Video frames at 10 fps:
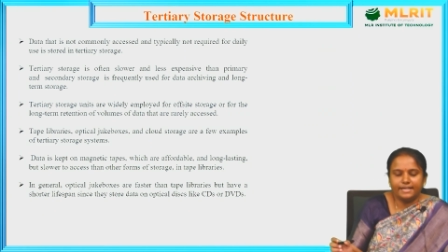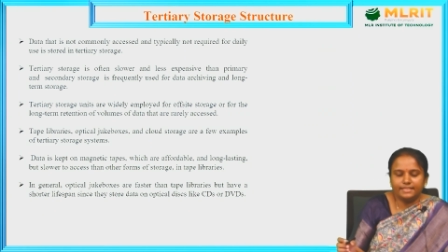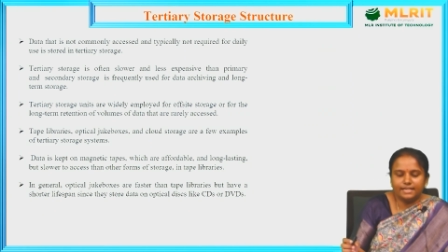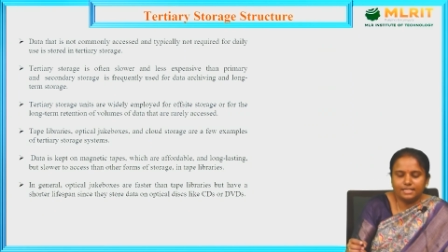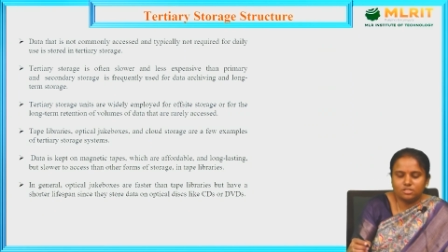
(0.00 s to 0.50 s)

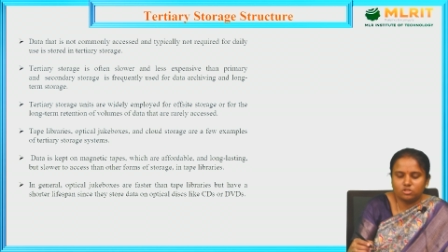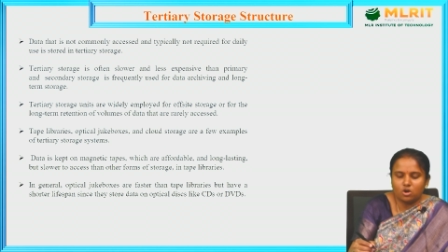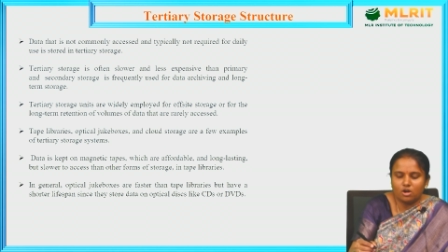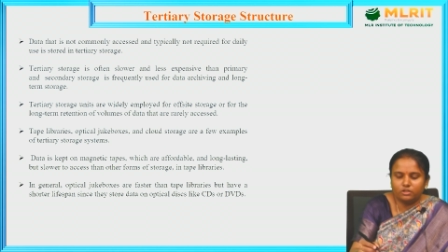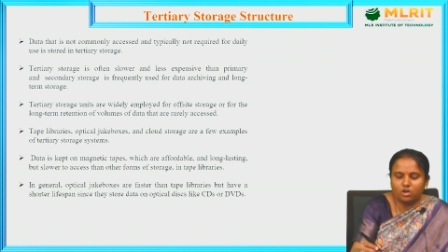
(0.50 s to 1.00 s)
that is
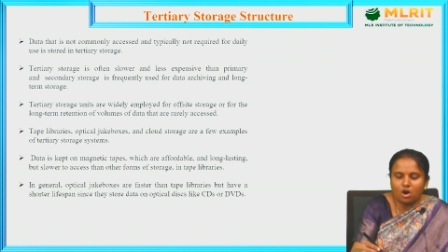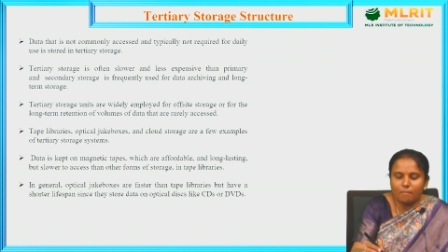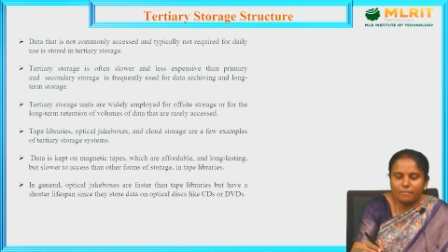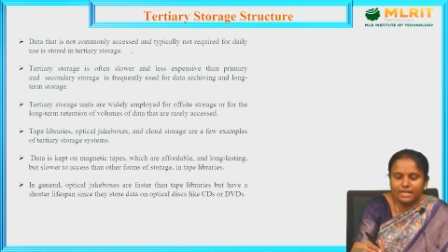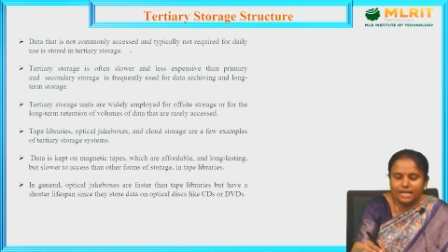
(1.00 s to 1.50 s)
not
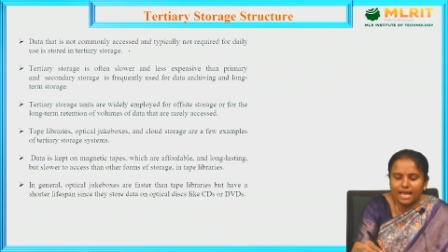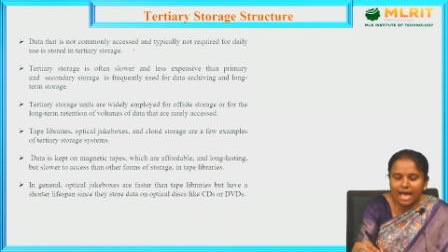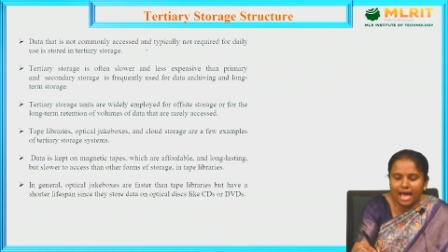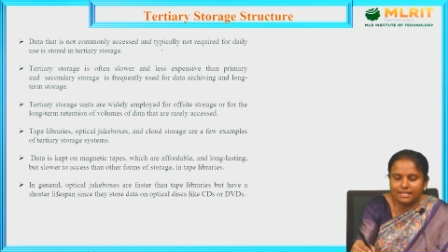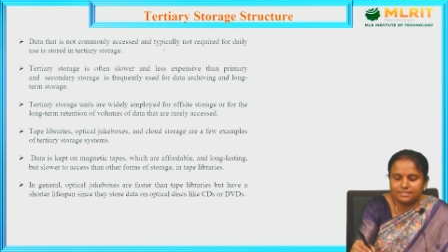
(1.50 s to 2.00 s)
commonly
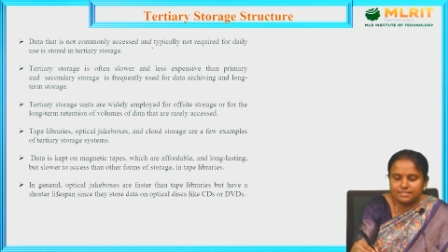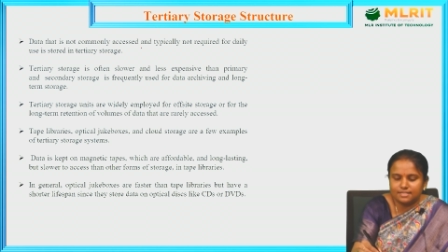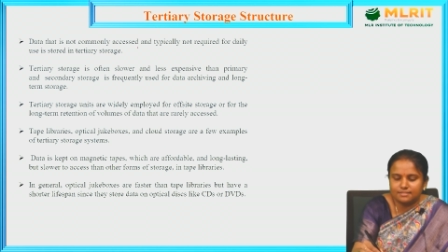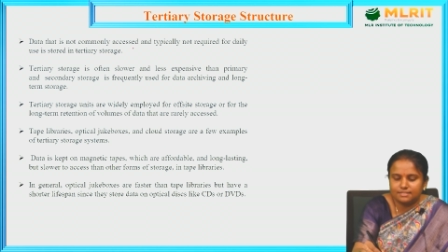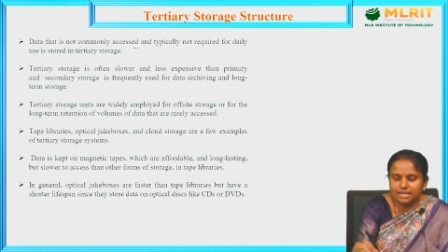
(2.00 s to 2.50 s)

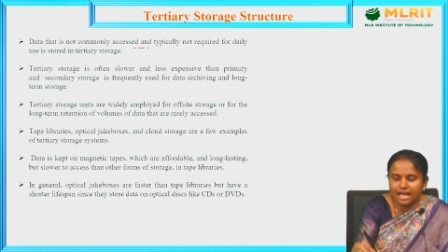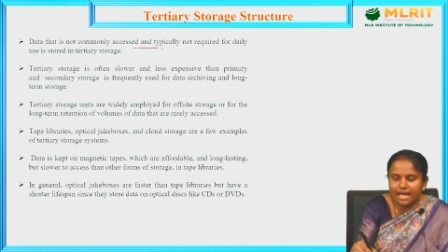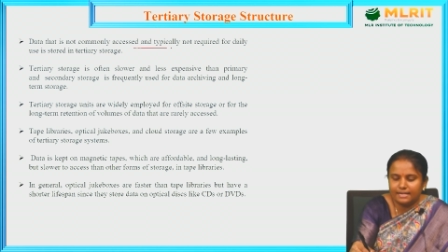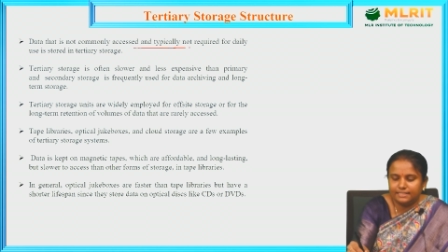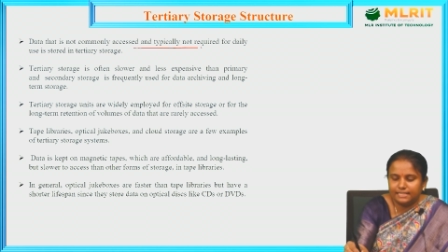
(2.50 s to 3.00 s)
accessed
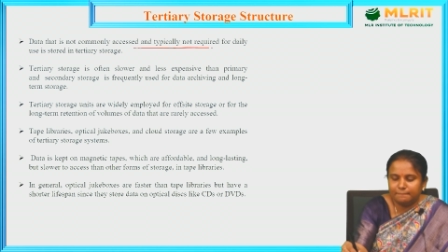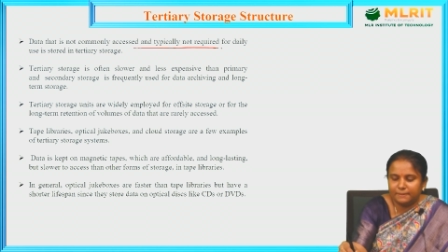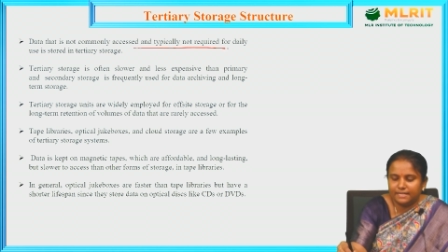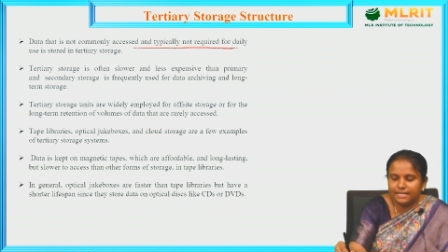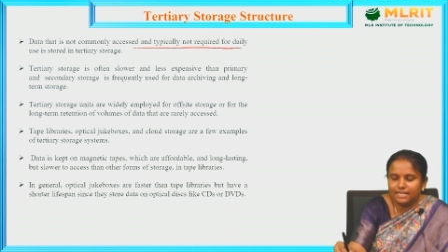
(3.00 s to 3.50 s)
and
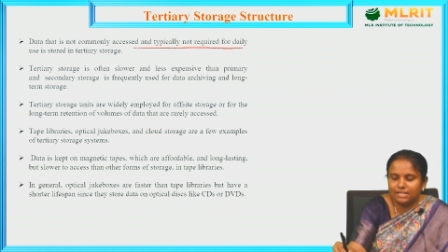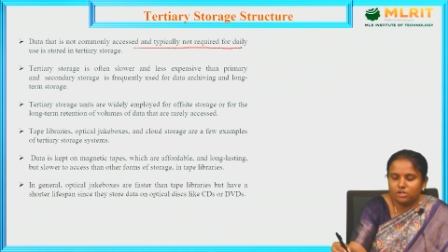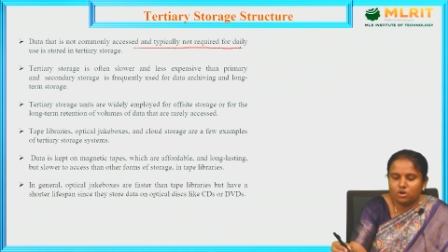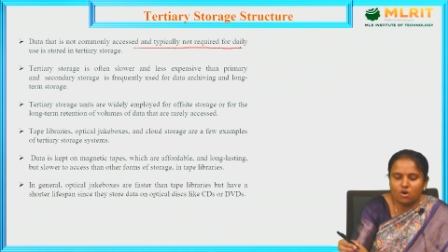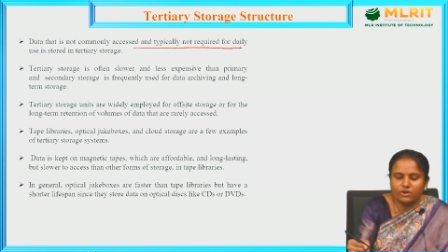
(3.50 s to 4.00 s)
typically
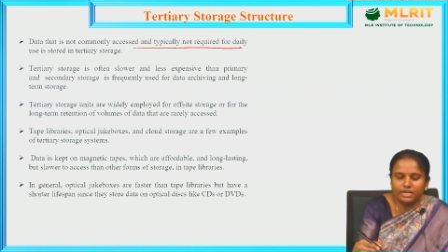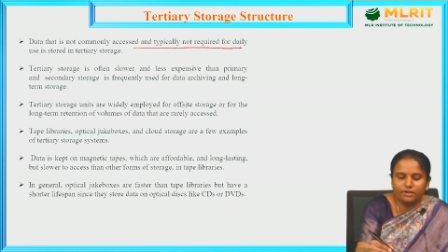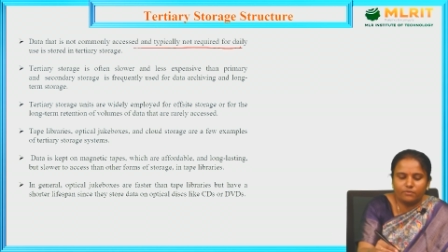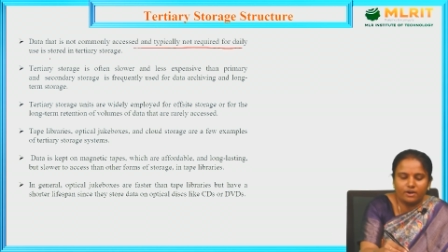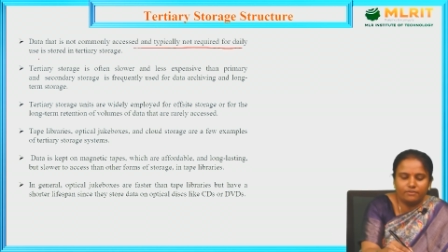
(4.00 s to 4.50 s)
not
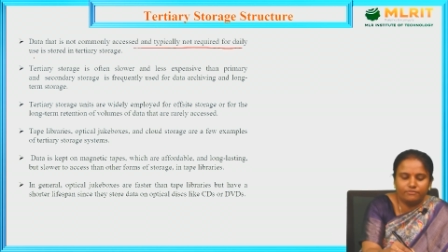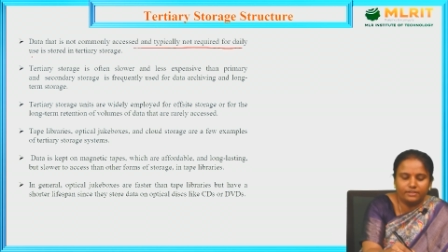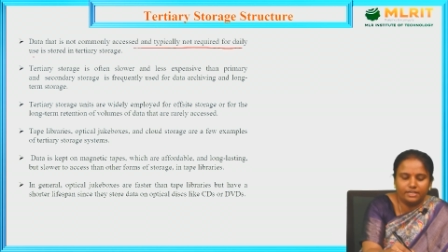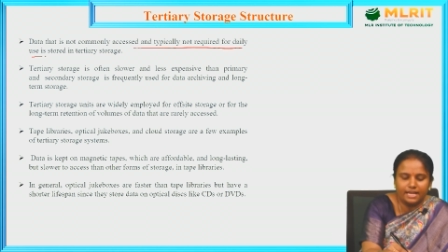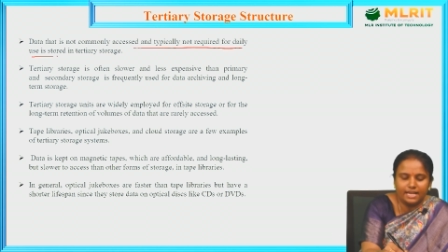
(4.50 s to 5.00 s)
required for
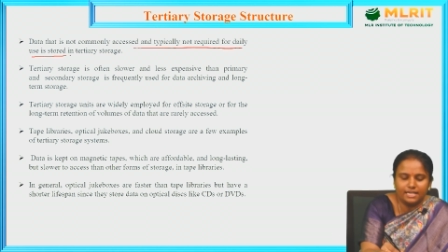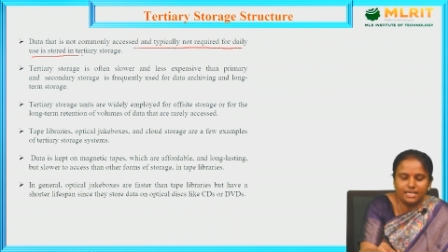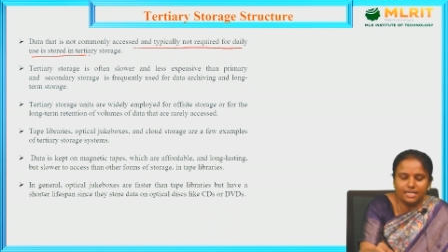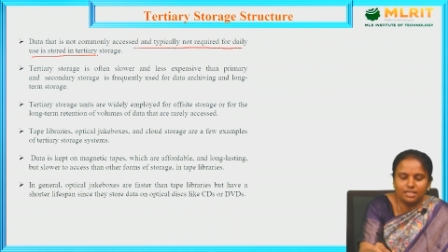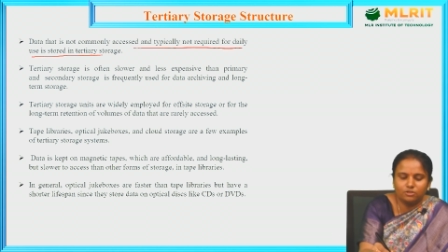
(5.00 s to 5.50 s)

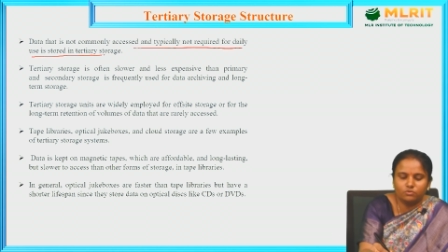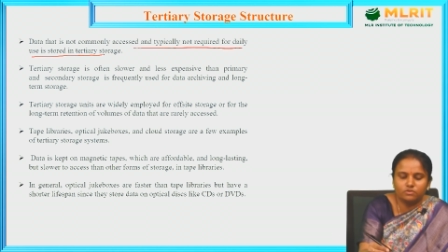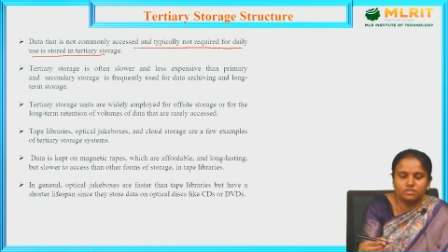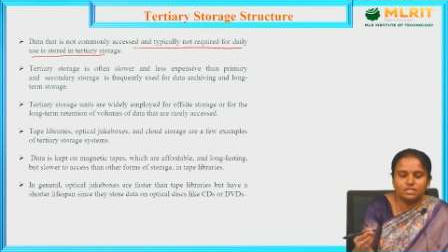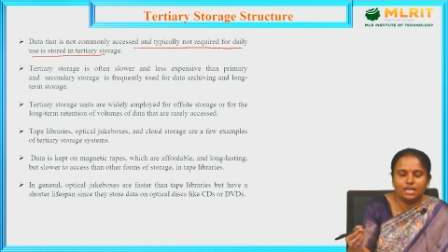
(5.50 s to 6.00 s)
daily
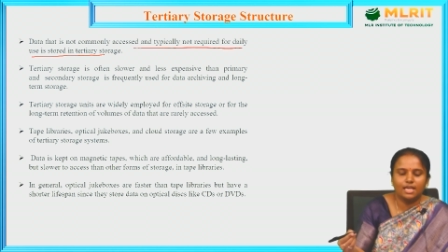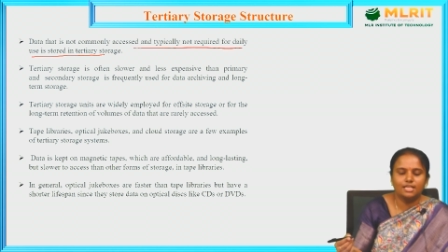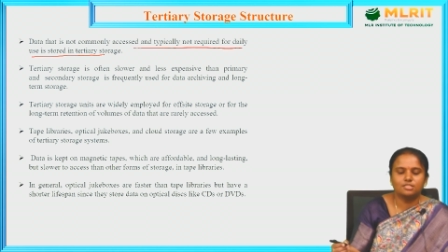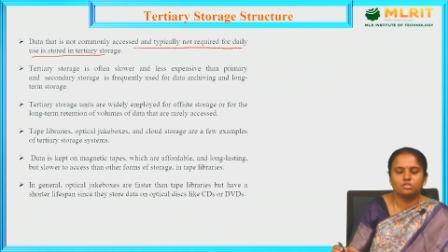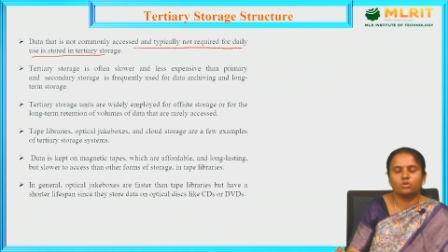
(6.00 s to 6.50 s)
use
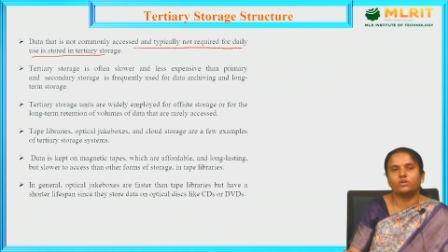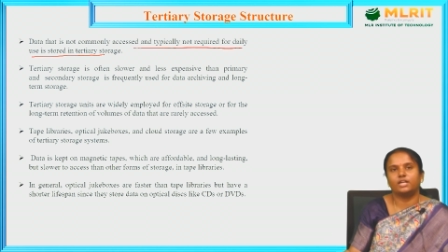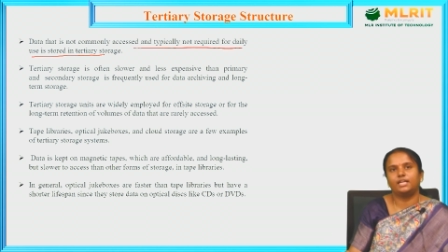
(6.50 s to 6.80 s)
is stored in